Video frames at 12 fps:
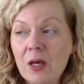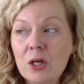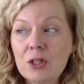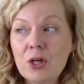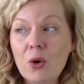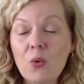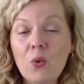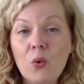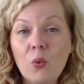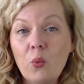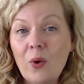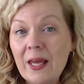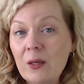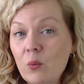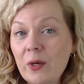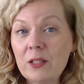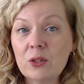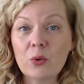So when
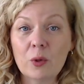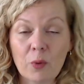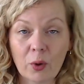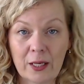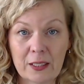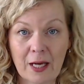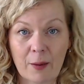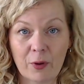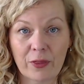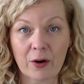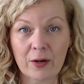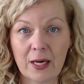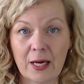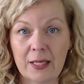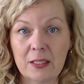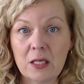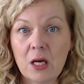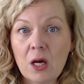we do a morning time with our
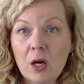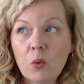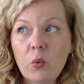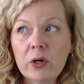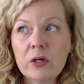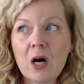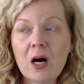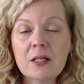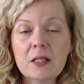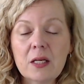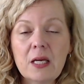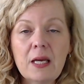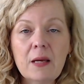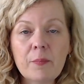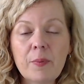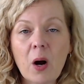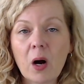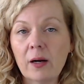kids, we're not
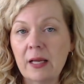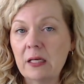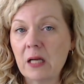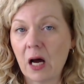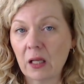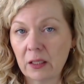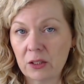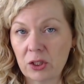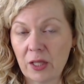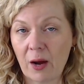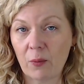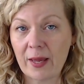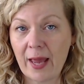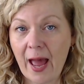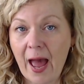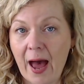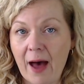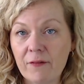imparting knowledge that we
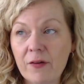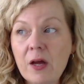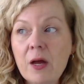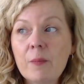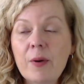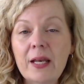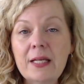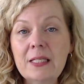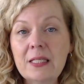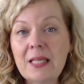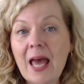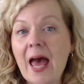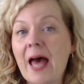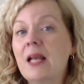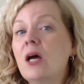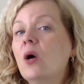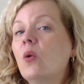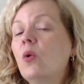have, but instead
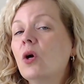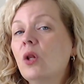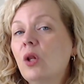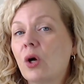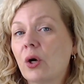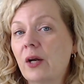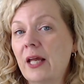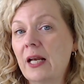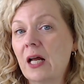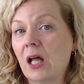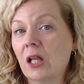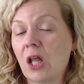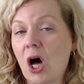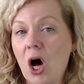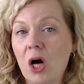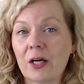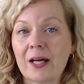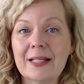we're learning
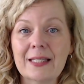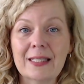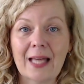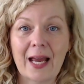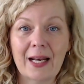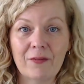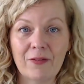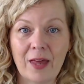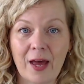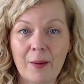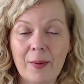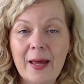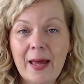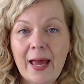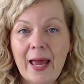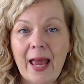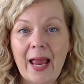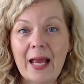alongside of them.
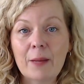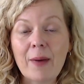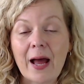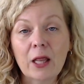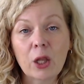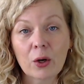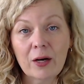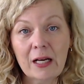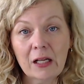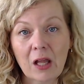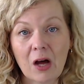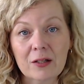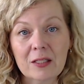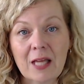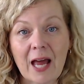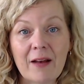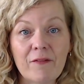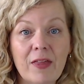And by learning
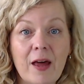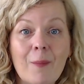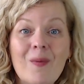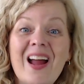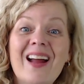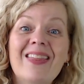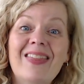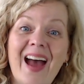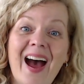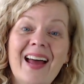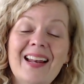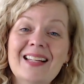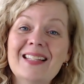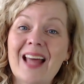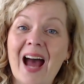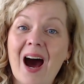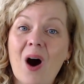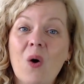alongside of them, that is
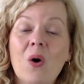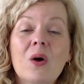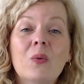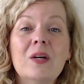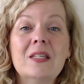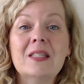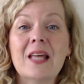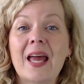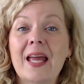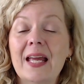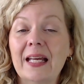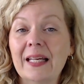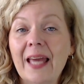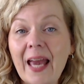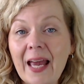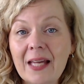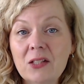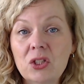how we stay
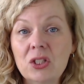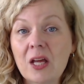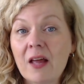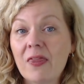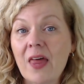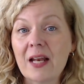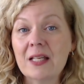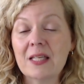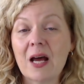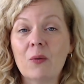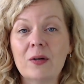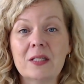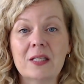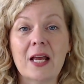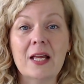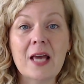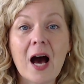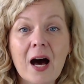engaged, that is how we stay
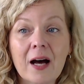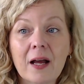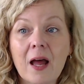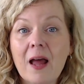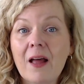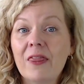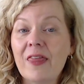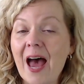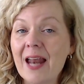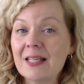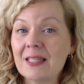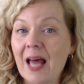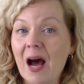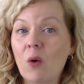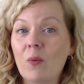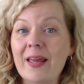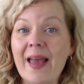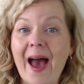young, that is how
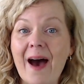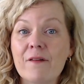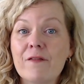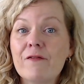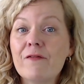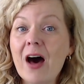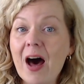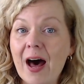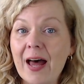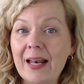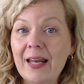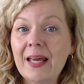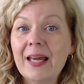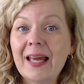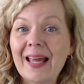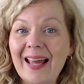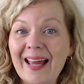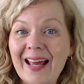we have fun
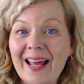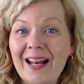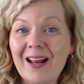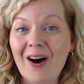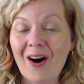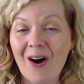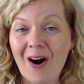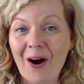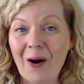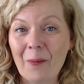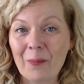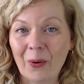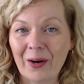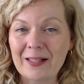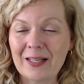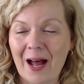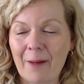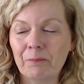in our morning
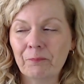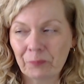time.